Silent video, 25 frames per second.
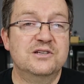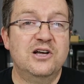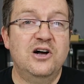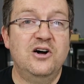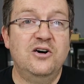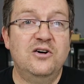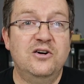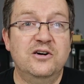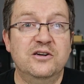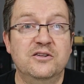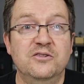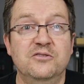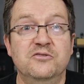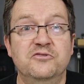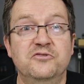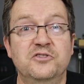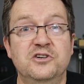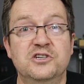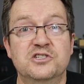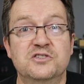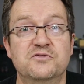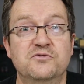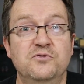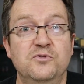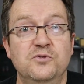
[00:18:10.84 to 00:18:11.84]
hard in the
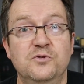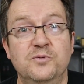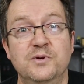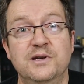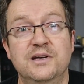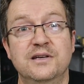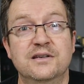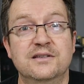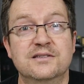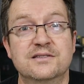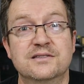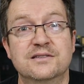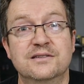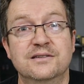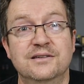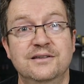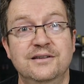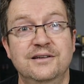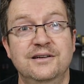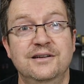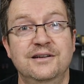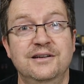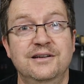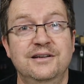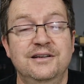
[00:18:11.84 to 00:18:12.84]
first 4 weeks,
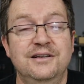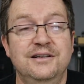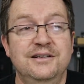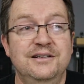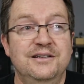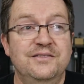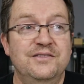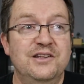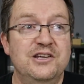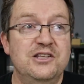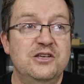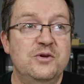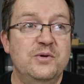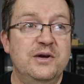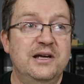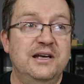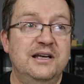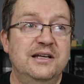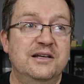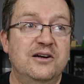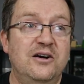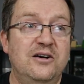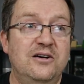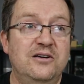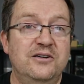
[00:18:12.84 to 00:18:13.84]
then you hit
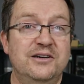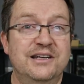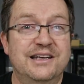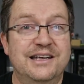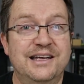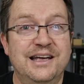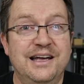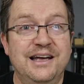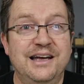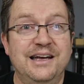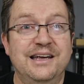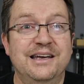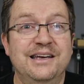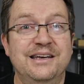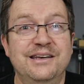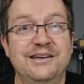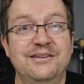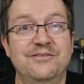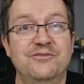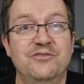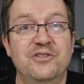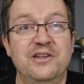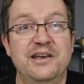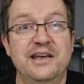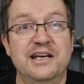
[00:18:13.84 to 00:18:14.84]
it hard again
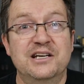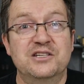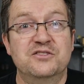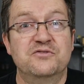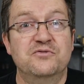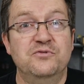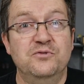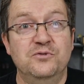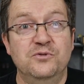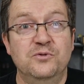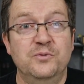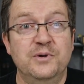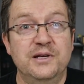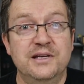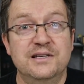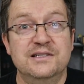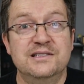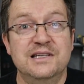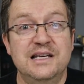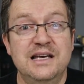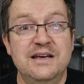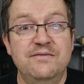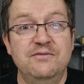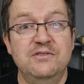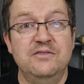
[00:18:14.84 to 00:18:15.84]
for the next 4
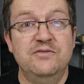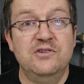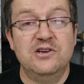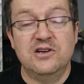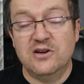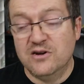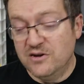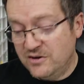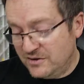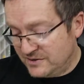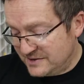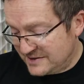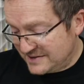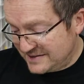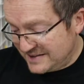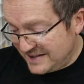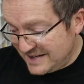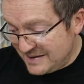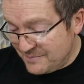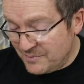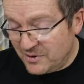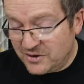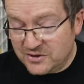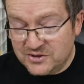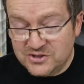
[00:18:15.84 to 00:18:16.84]
weeks, even if you can't
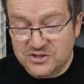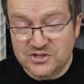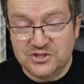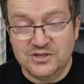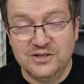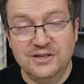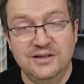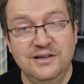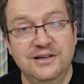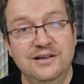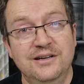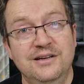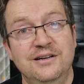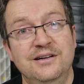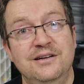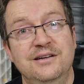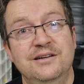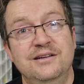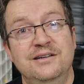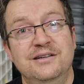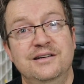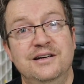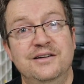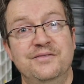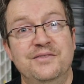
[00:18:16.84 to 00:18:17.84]
see much,
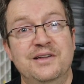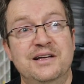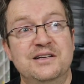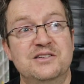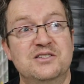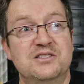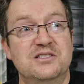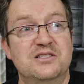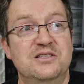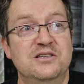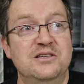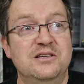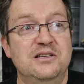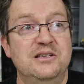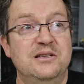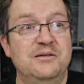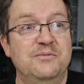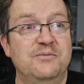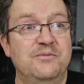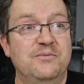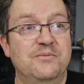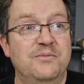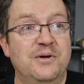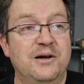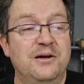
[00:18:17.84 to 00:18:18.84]
and that's the
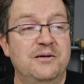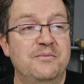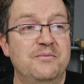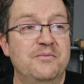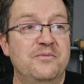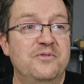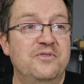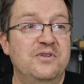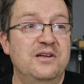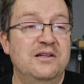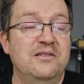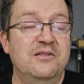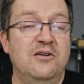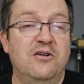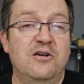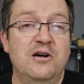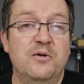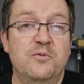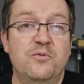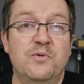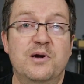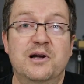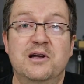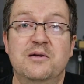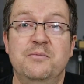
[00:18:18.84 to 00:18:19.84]
thing that I
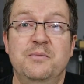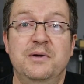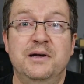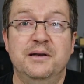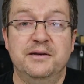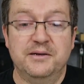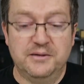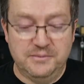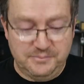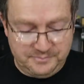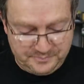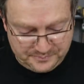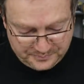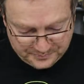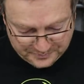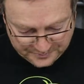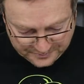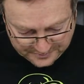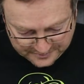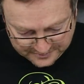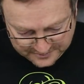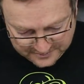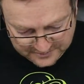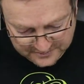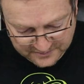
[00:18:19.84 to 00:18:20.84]
would recommend.
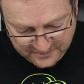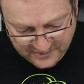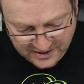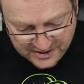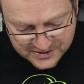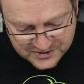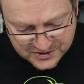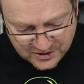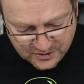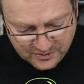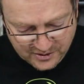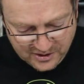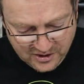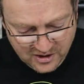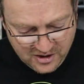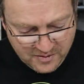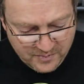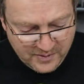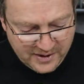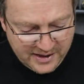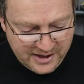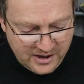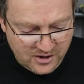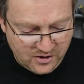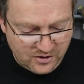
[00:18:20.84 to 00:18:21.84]
So I hope
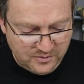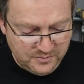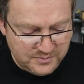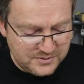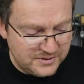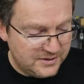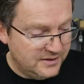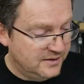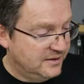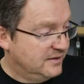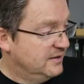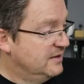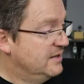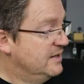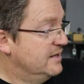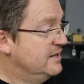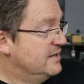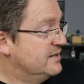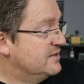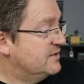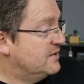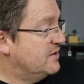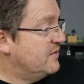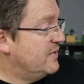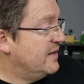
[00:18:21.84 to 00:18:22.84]
that helped.
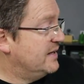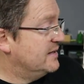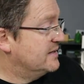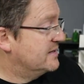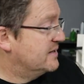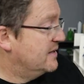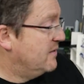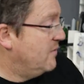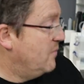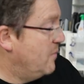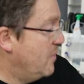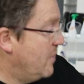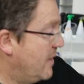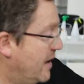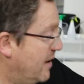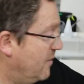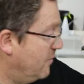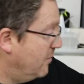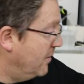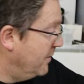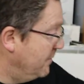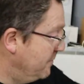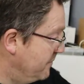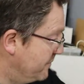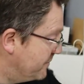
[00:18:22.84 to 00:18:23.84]
So that's on
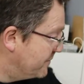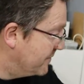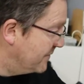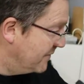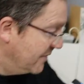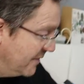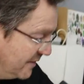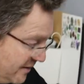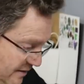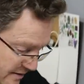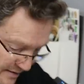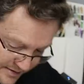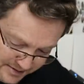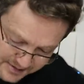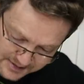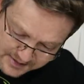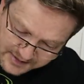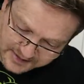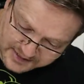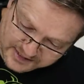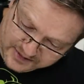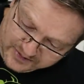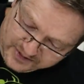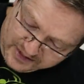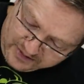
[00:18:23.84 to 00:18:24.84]
that one.
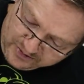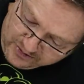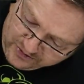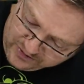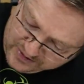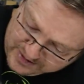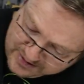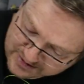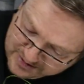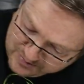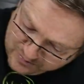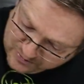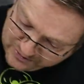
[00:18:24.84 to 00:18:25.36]
Now the other thing I